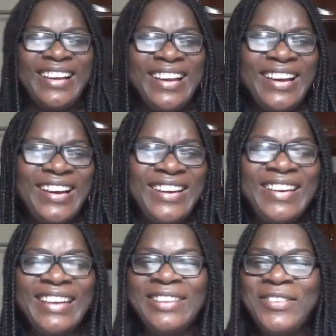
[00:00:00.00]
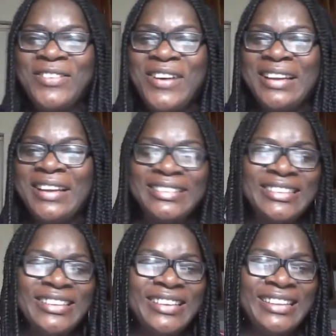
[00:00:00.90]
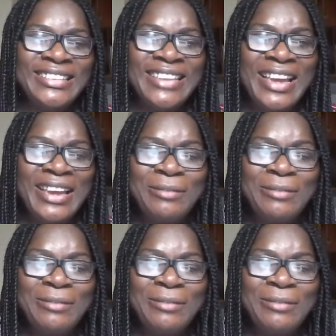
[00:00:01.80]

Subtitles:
All right, everyone. See you next time.